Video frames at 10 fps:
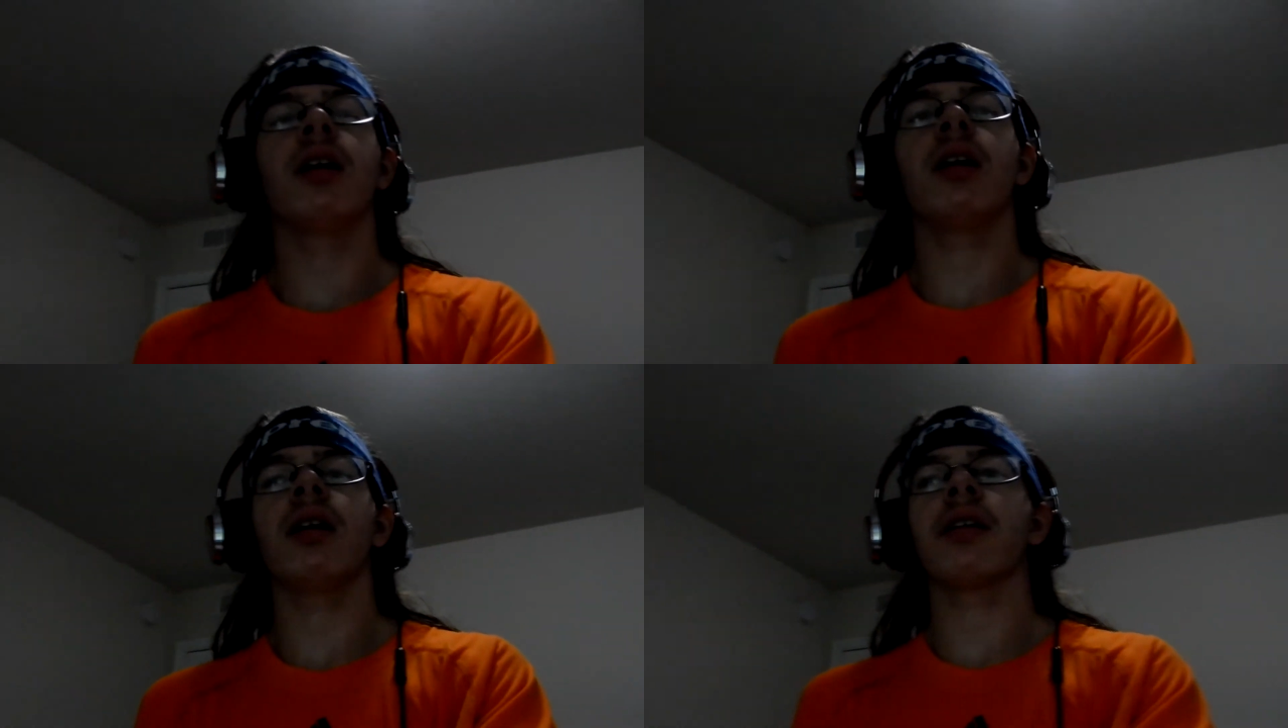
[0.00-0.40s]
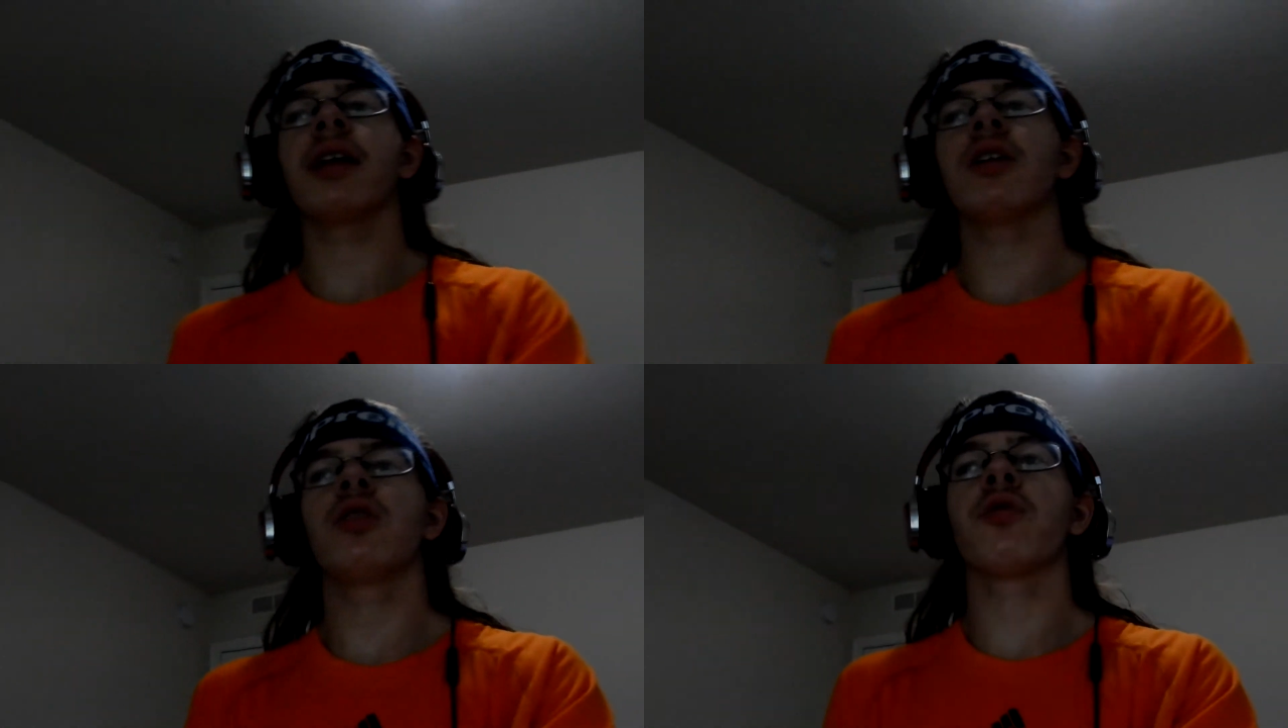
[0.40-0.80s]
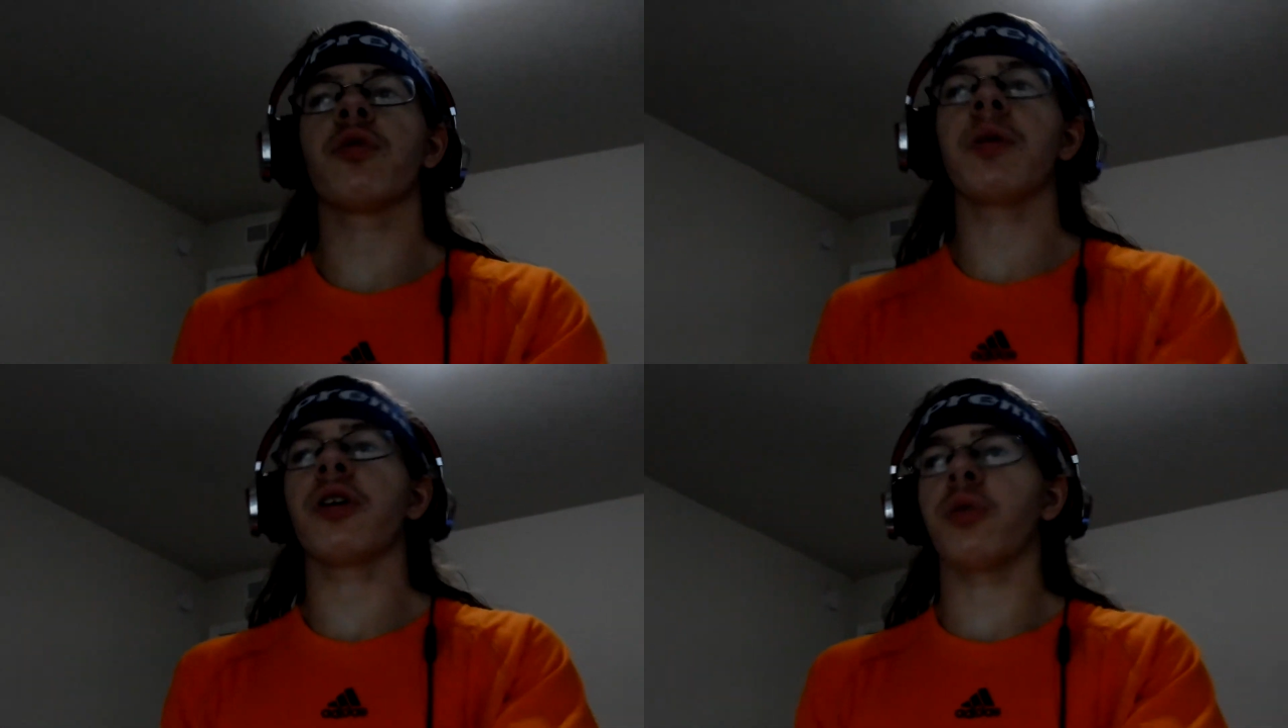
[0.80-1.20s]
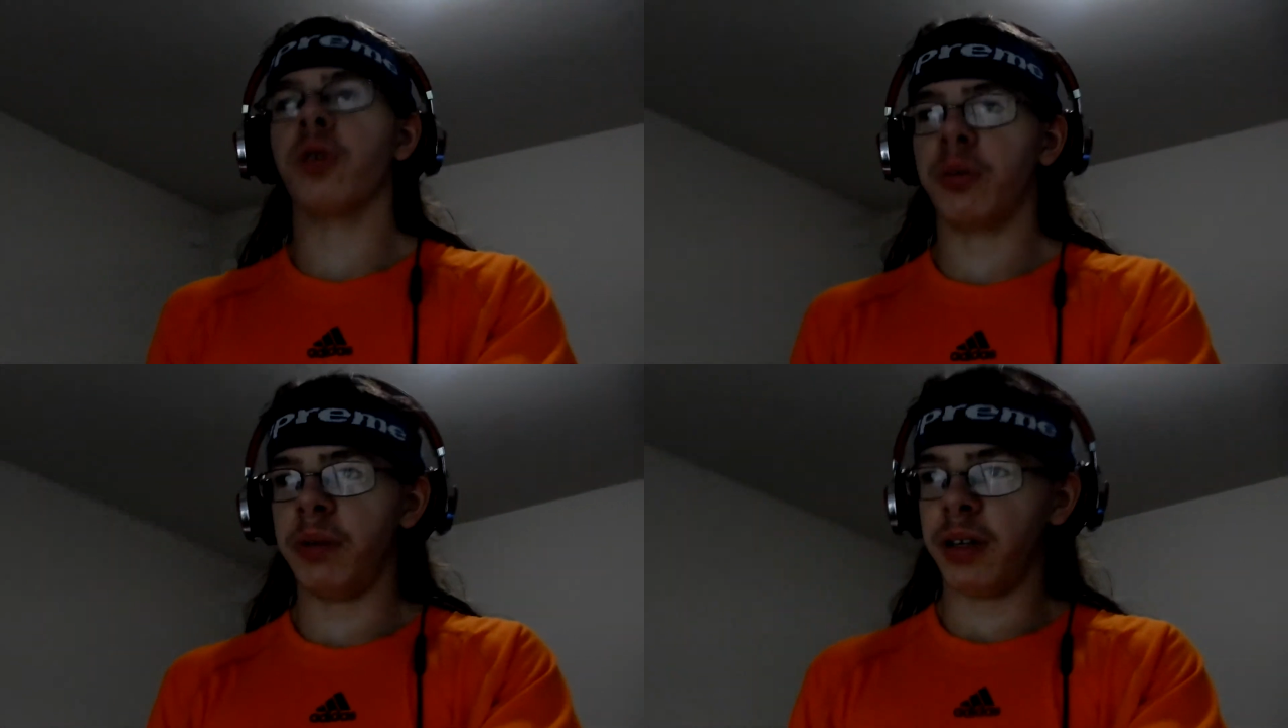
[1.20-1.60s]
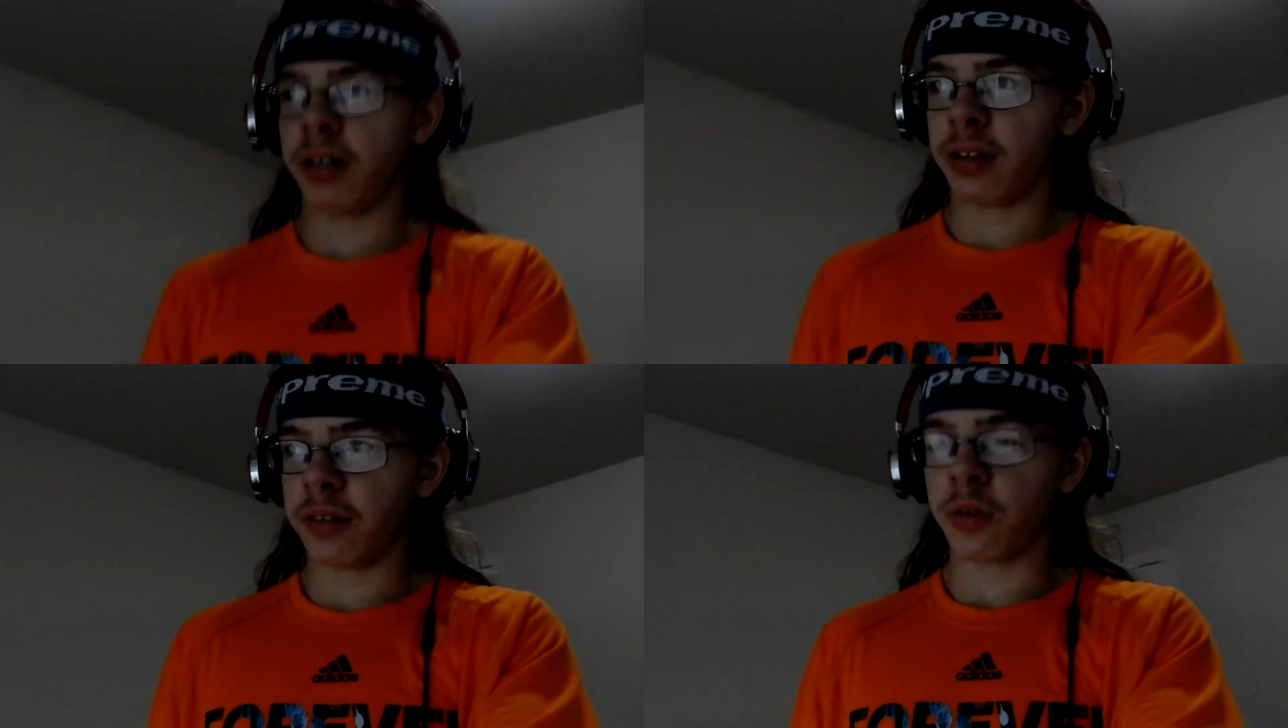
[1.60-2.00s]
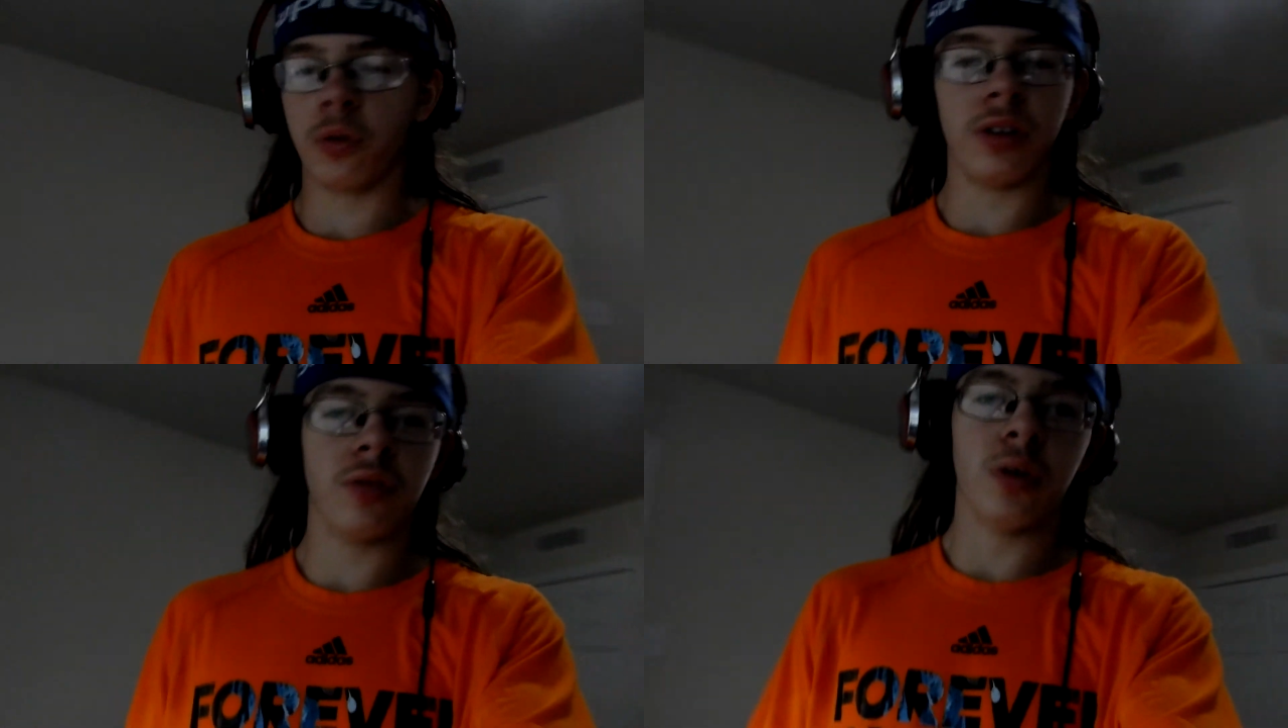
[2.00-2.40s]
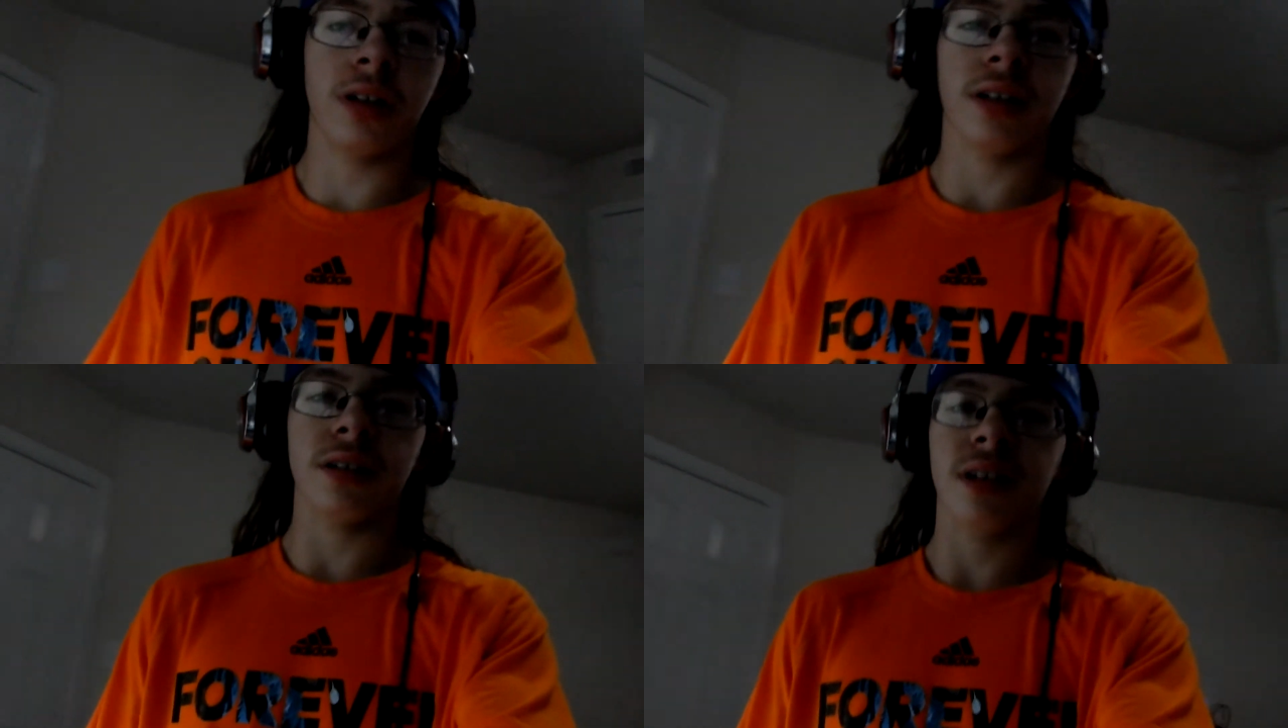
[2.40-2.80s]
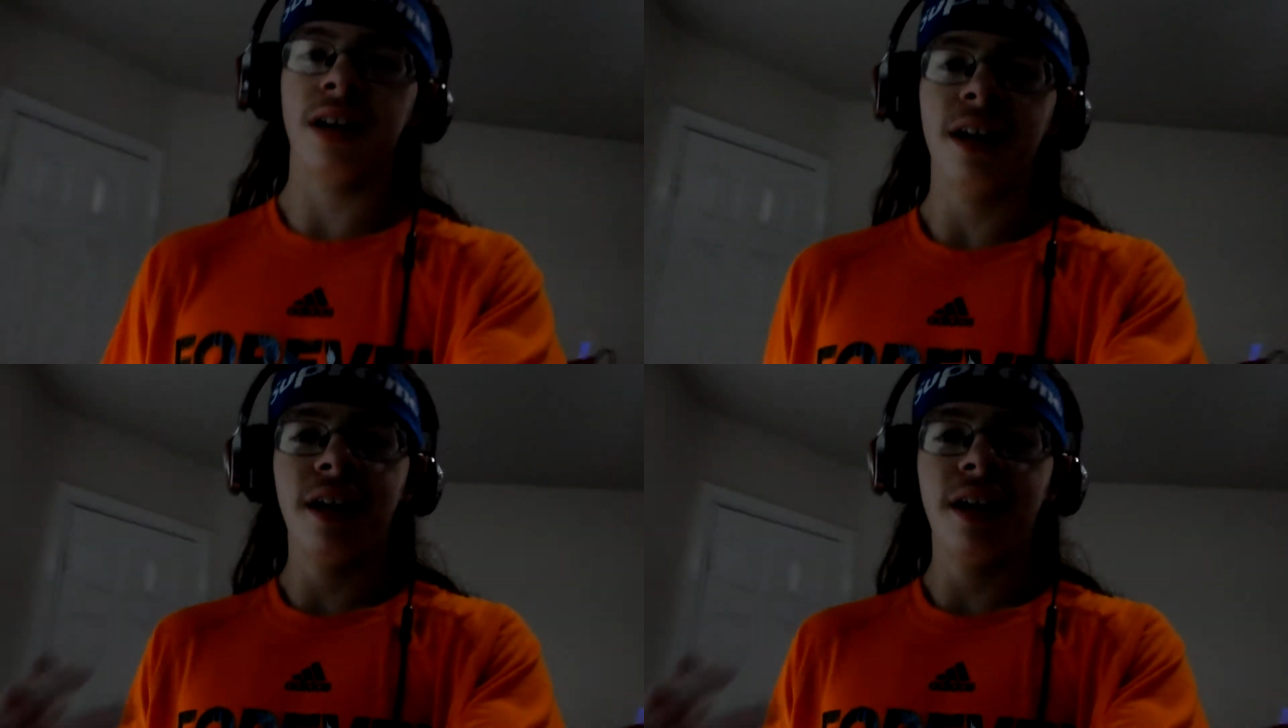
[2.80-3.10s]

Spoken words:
Thank you for bearing with me through this one, because